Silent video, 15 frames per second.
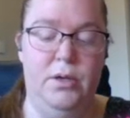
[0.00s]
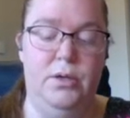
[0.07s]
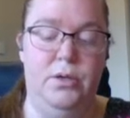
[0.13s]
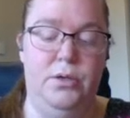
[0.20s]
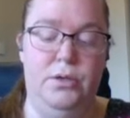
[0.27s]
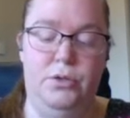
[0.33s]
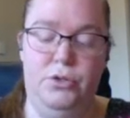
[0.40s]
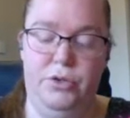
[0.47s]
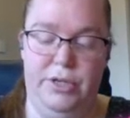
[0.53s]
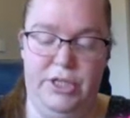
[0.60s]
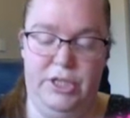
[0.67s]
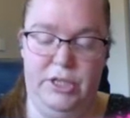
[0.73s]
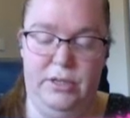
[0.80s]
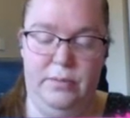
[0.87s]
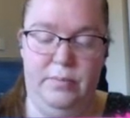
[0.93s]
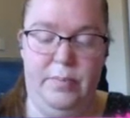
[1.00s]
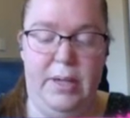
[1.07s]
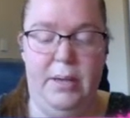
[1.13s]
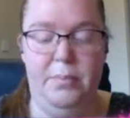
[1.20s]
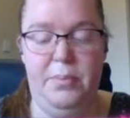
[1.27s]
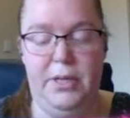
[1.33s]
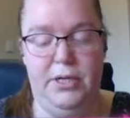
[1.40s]
"Nutrition
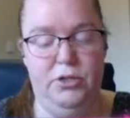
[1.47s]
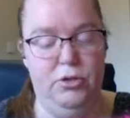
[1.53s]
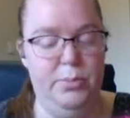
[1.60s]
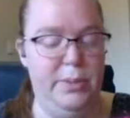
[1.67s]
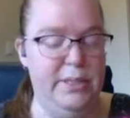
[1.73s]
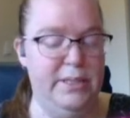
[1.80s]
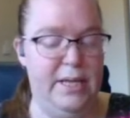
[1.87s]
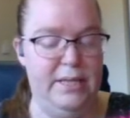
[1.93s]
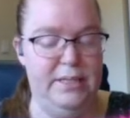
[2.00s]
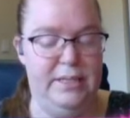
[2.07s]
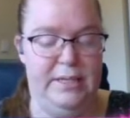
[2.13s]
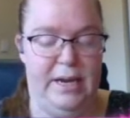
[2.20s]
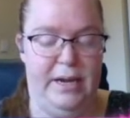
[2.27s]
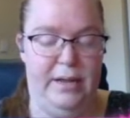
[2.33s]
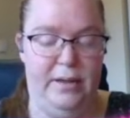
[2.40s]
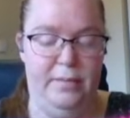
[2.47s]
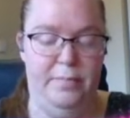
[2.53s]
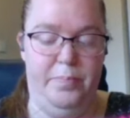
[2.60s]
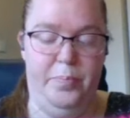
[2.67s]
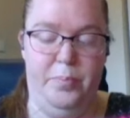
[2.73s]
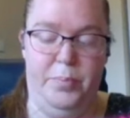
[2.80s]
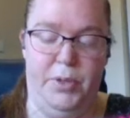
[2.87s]
and pleasurable sense data,"
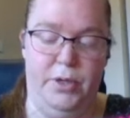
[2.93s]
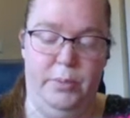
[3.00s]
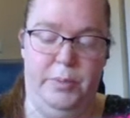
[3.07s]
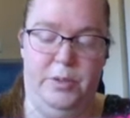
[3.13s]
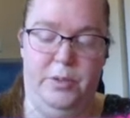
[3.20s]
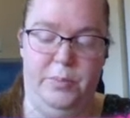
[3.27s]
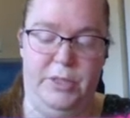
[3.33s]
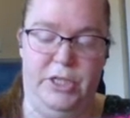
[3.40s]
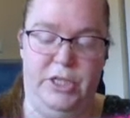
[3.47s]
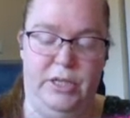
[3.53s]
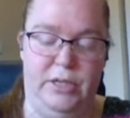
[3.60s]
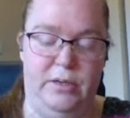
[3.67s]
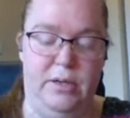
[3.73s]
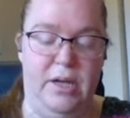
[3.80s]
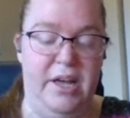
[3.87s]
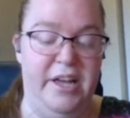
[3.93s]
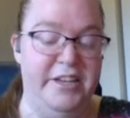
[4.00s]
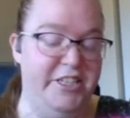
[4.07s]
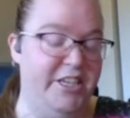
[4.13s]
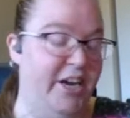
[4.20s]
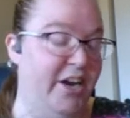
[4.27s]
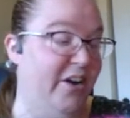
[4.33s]
blurbed the machine.
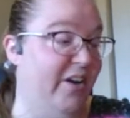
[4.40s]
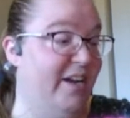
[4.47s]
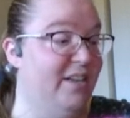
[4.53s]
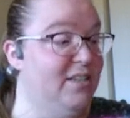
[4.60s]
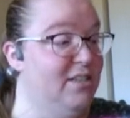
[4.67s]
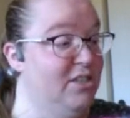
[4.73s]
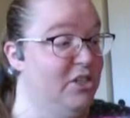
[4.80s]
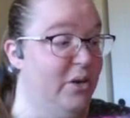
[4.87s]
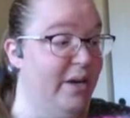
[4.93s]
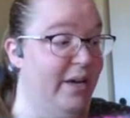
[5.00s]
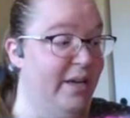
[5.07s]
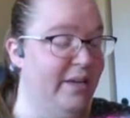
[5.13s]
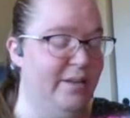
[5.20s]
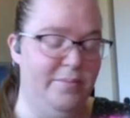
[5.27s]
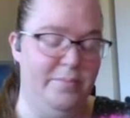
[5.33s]
"Share and enjoy."